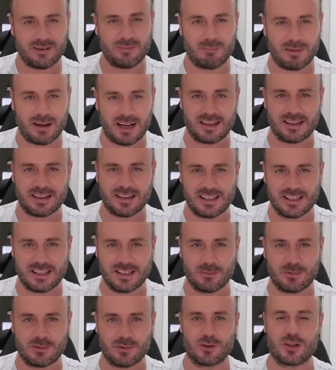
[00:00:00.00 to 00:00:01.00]
my dear viewers,
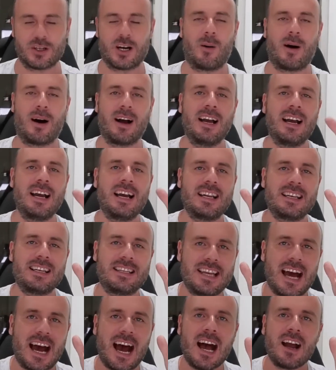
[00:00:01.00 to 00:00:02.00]
you can indeed
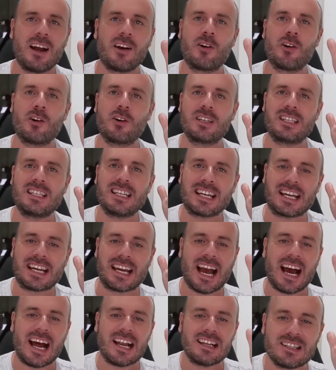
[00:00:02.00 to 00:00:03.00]
clearly see how
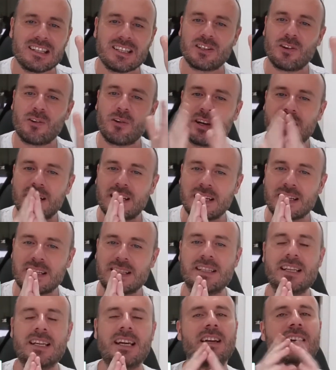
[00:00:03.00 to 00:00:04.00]
truly very
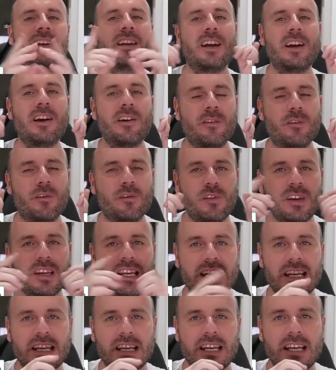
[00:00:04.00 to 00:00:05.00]
isolated Putin
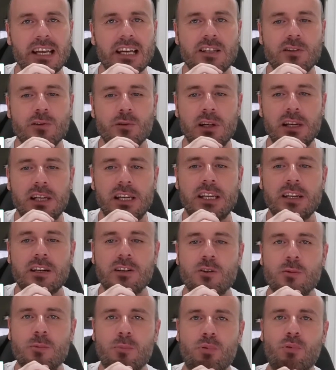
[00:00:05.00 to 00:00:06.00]
really is in the whole
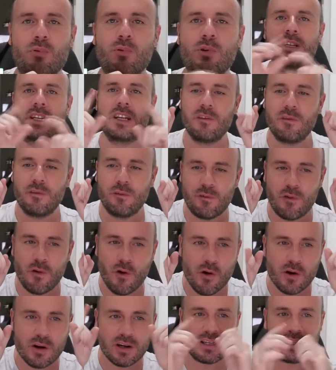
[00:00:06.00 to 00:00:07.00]
world.
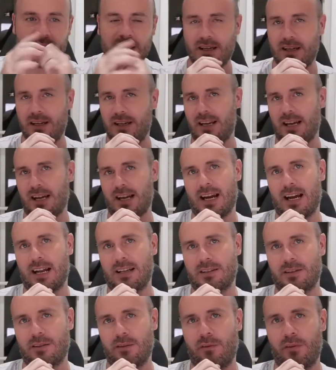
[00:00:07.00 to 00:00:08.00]
Indeed,
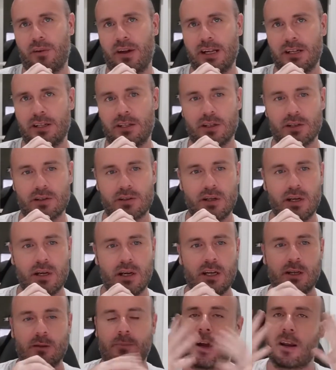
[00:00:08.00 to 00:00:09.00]
extremely isolated.
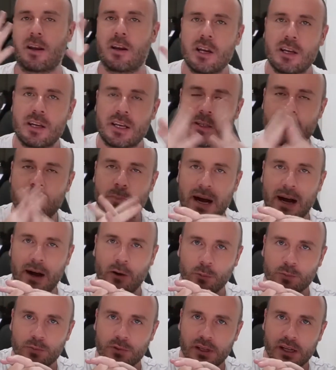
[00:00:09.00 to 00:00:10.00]
I mean, the
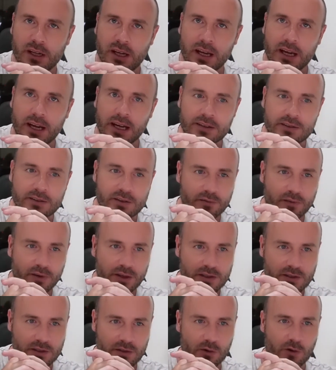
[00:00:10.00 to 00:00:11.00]
whole West
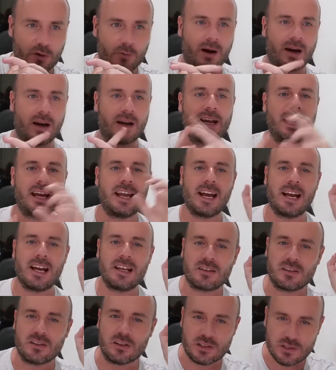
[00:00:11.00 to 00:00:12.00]
always claims
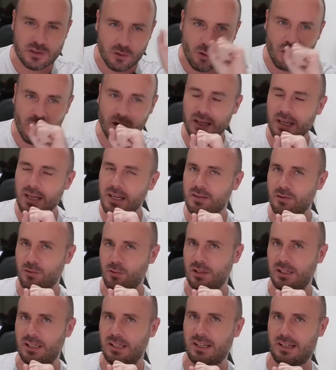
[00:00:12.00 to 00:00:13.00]
that it is so
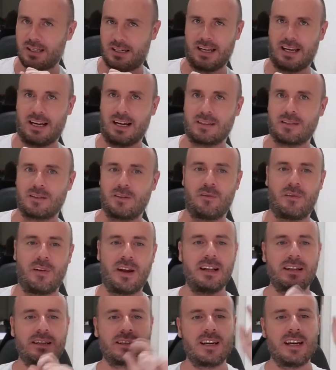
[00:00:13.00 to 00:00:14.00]
isolated in the
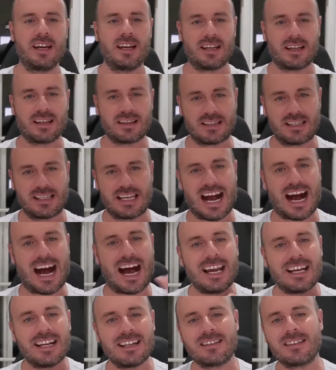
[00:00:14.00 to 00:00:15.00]
world that
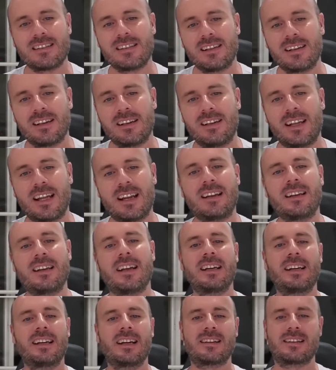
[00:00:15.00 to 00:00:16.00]
individual countries are
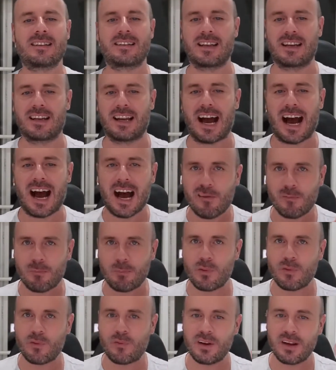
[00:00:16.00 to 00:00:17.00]
now completely
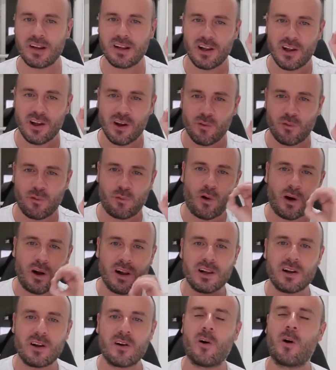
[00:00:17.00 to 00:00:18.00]
ignoring the arrest
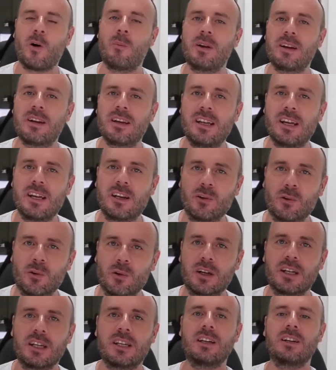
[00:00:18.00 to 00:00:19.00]
warrant and
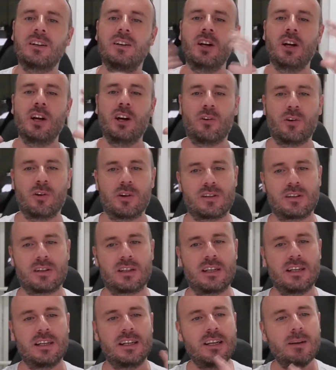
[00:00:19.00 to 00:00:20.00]
indeed prefer to
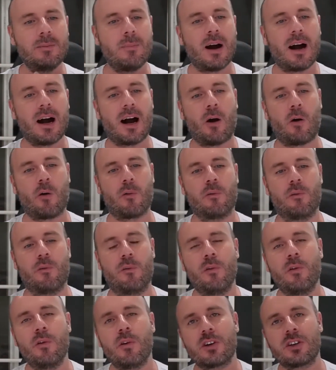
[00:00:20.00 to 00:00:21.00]
focus on
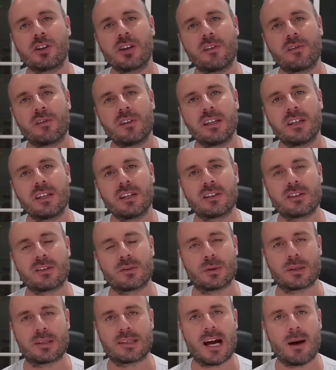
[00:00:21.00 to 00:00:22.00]
economic cooperation
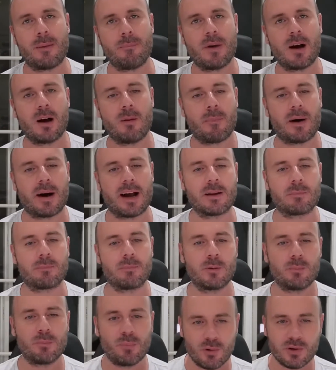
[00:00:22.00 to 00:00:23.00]
with Putin.
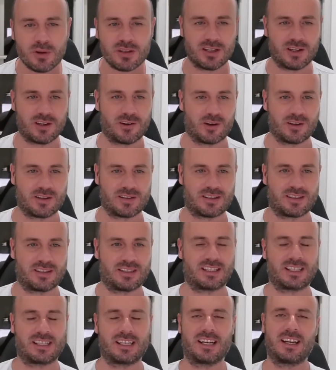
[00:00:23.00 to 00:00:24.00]
In
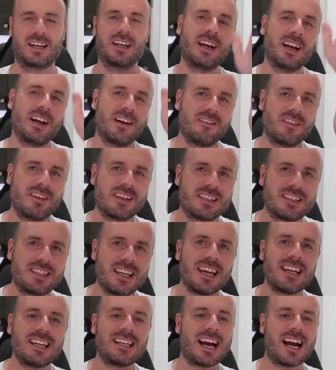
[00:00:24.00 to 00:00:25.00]
fact, so we
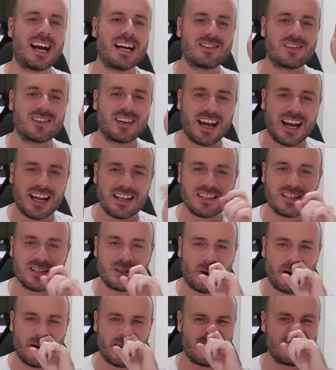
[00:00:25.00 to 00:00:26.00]
can clearly see
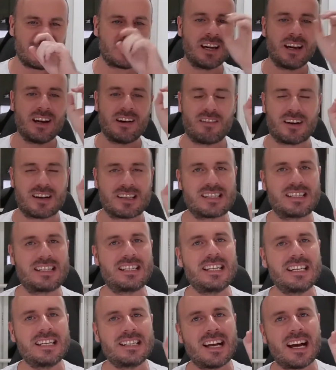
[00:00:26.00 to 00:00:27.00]
what this international
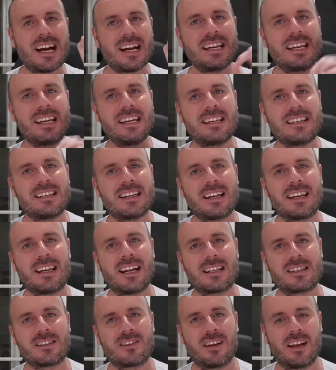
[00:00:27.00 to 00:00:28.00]
arrest warrant is
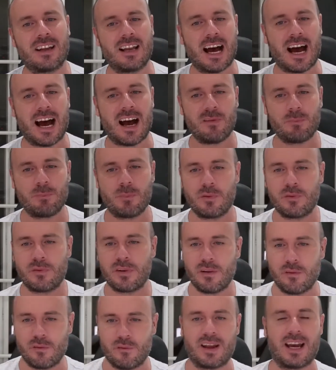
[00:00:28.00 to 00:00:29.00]
absolutely worth.
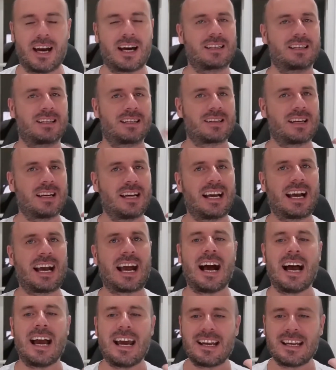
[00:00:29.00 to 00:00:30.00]
Not
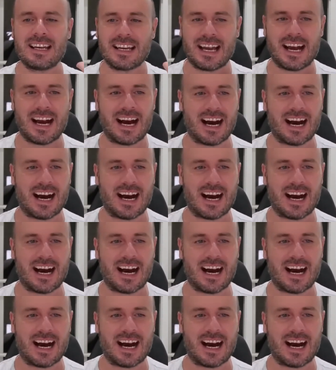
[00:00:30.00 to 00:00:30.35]
at all.